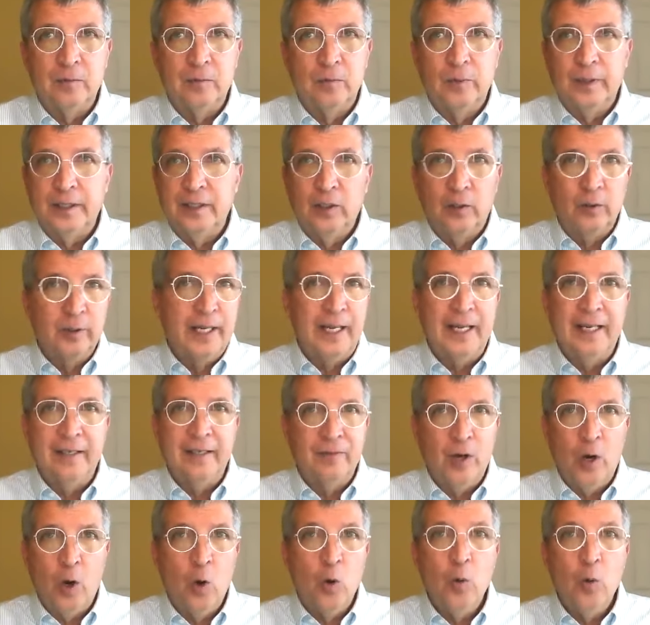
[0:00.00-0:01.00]
we don't
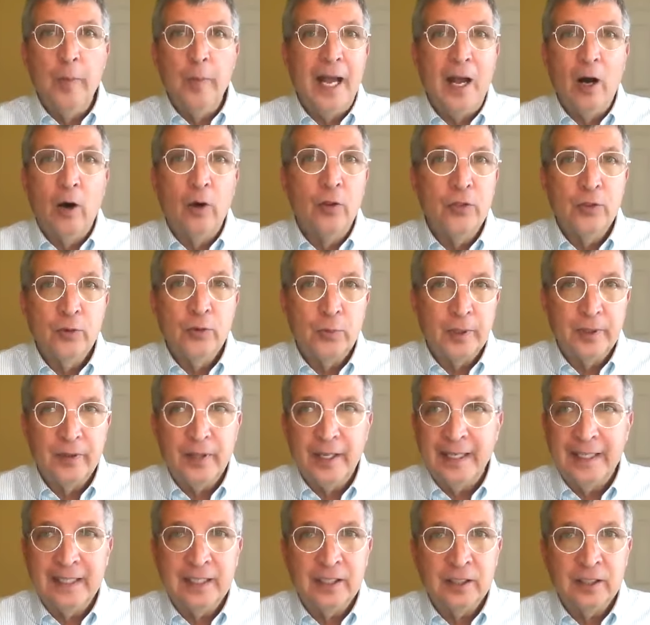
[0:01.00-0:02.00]
have home health where
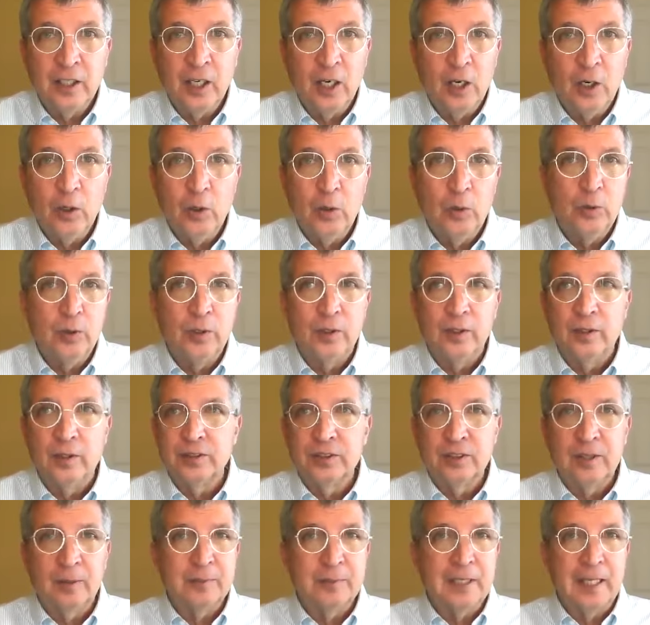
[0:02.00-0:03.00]
they can go, or
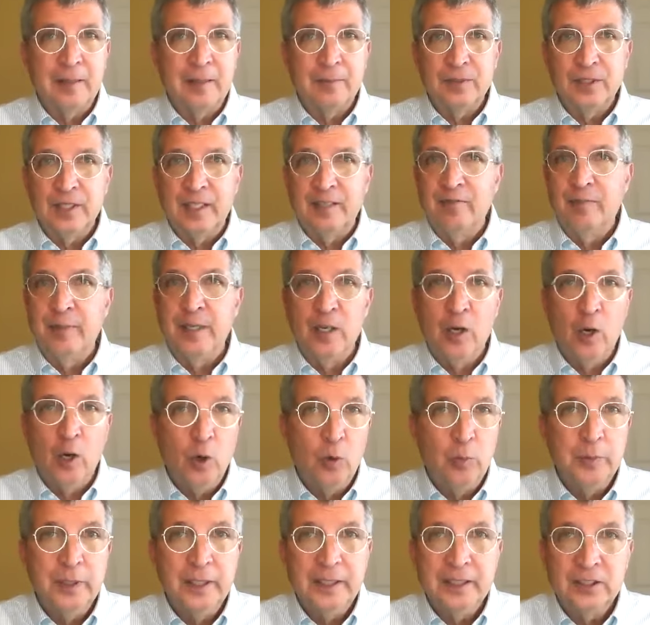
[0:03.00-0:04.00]
sometimes they've been
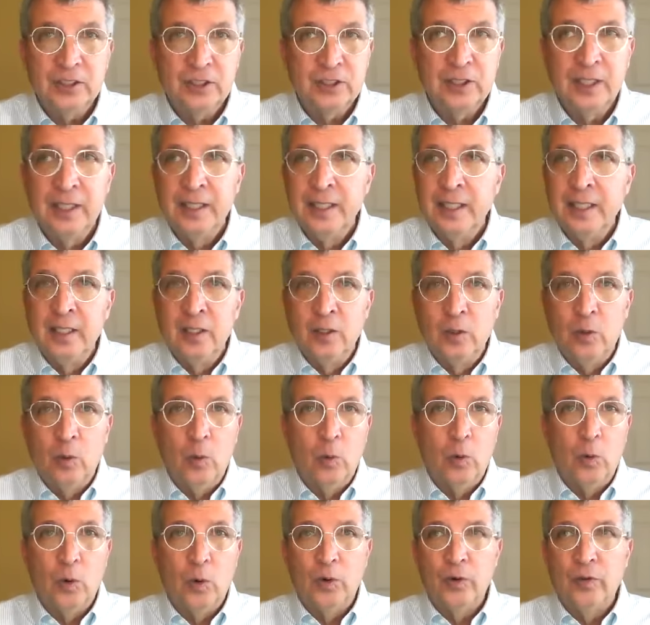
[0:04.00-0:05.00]
homeless,
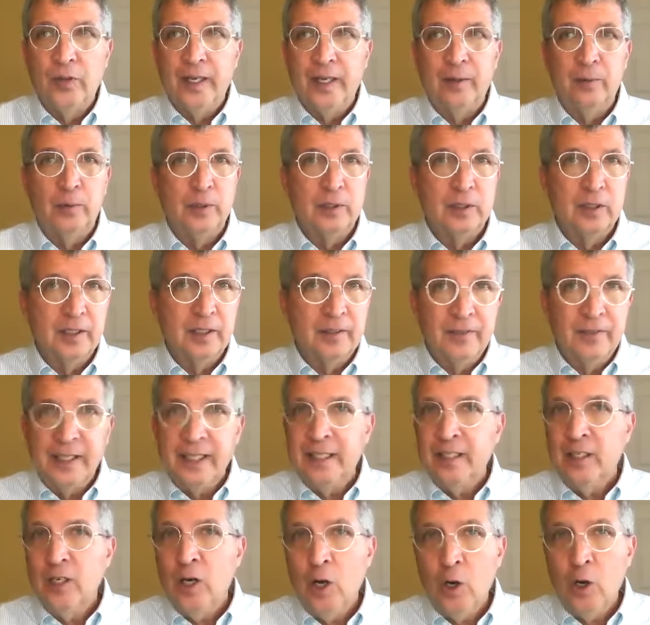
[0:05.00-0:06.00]
or they were
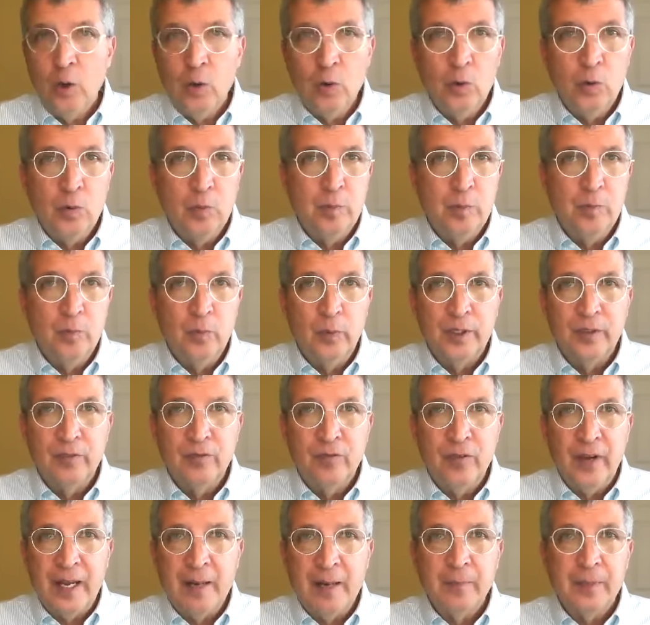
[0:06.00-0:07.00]
living at home with
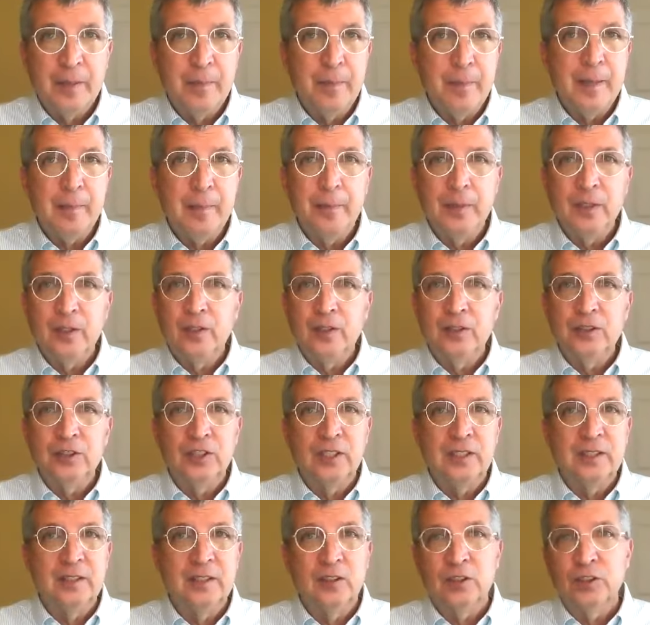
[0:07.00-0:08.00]
family
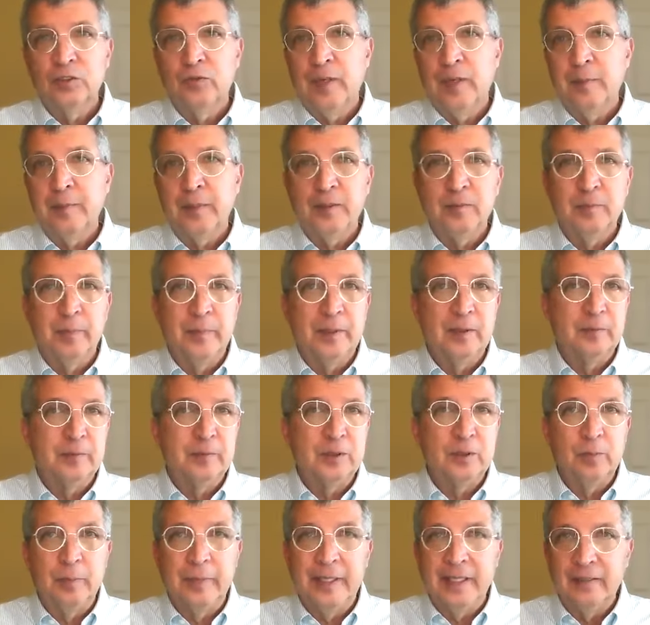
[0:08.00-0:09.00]
members, and those family
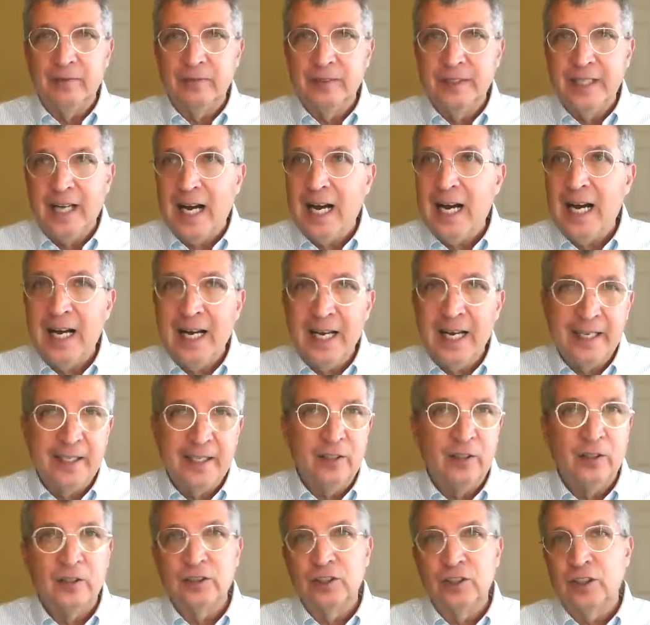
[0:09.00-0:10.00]
members may have
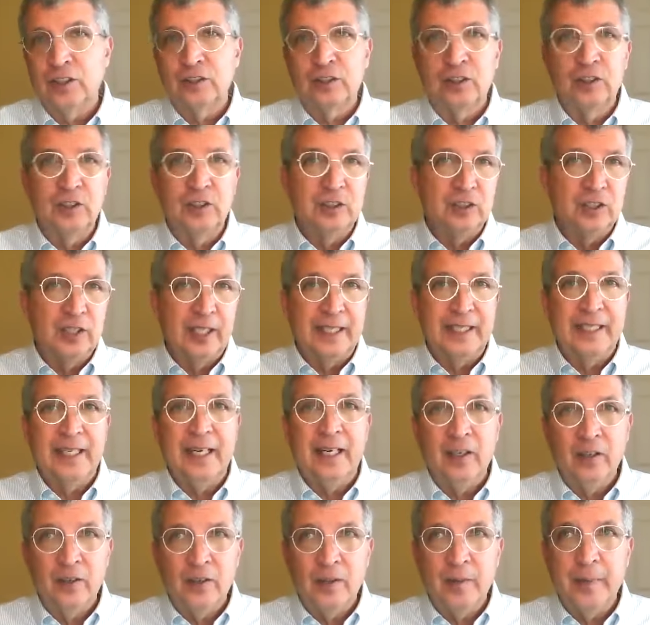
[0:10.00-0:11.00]
died or just couldn't take
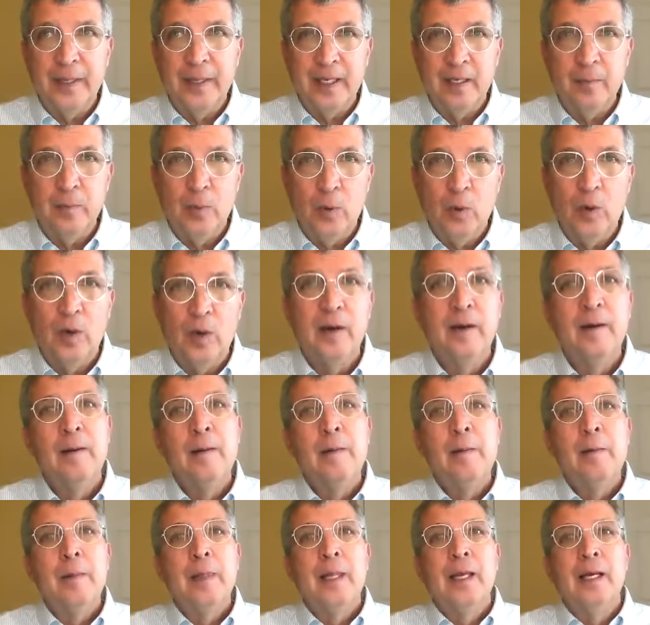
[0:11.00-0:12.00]
care of them anymore.
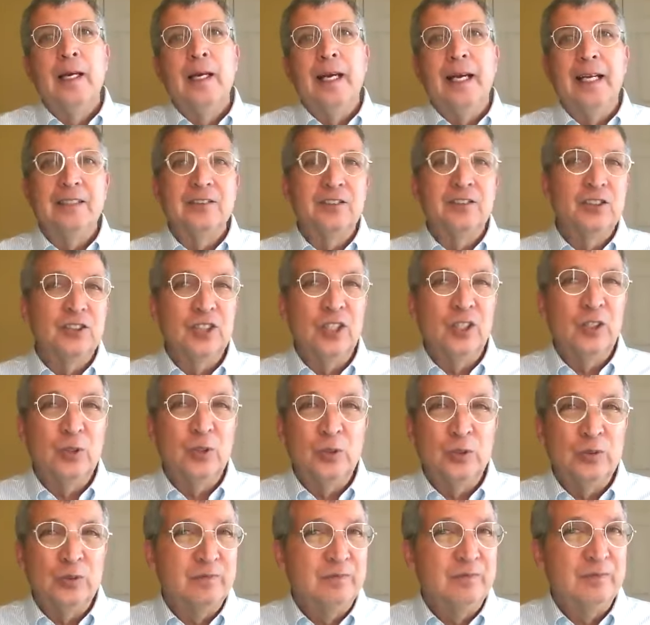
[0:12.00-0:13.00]
And
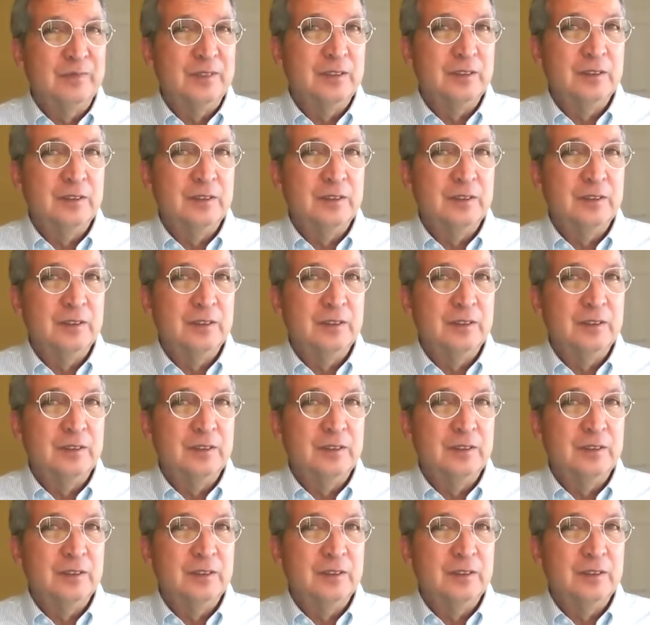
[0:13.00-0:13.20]
so